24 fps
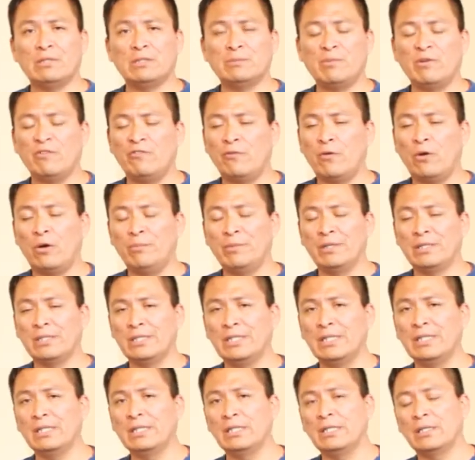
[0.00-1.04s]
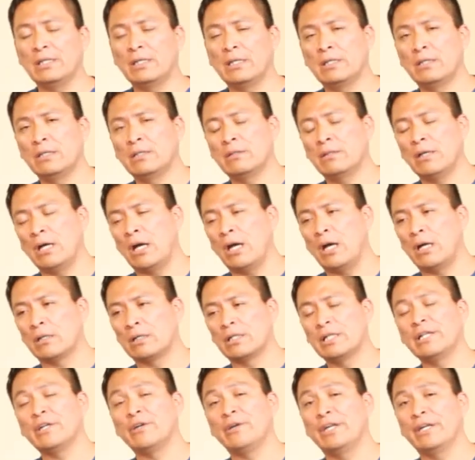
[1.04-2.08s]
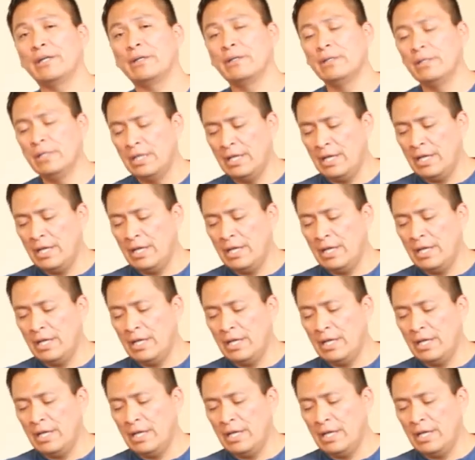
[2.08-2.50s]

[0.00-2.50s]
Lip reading: was performing the clearing.